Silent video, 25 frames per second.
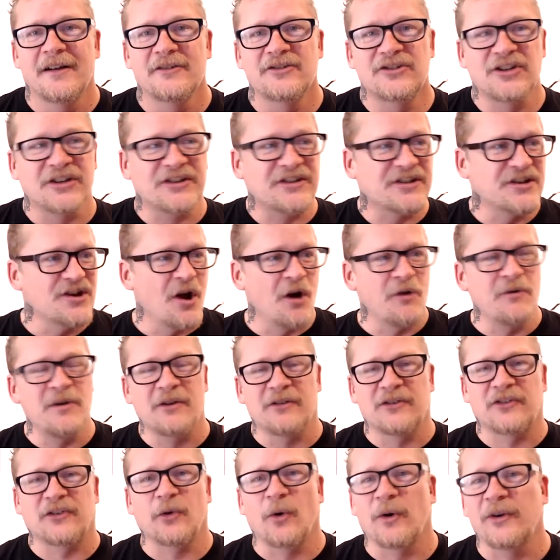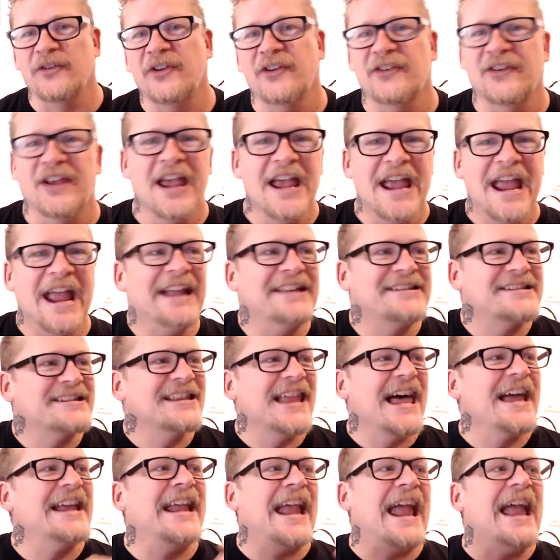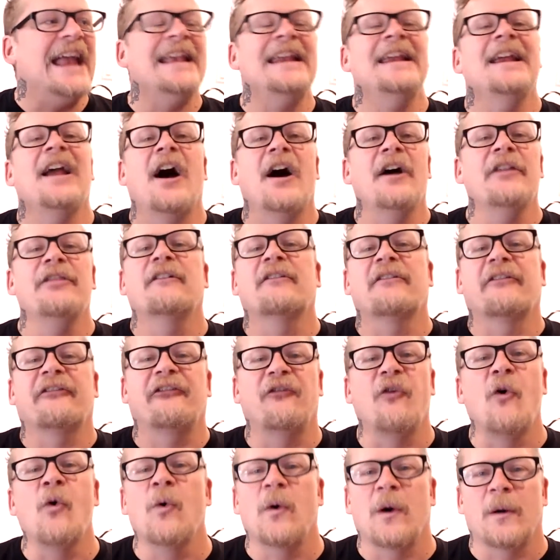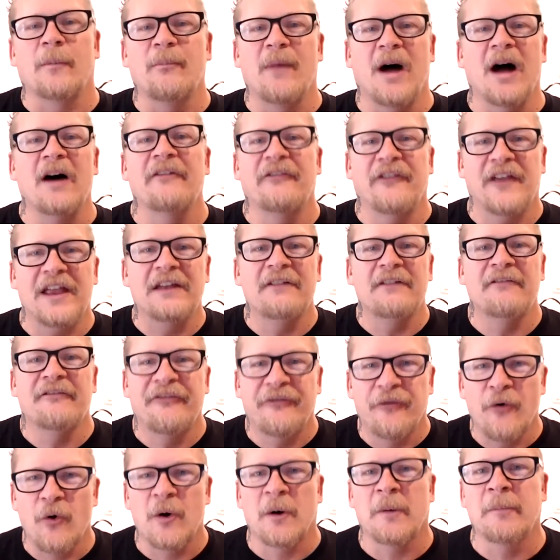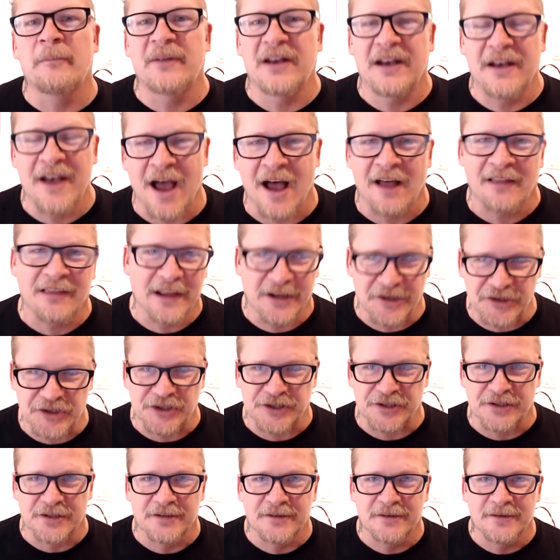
Just know your sources. It's like any other form of informed knowledge.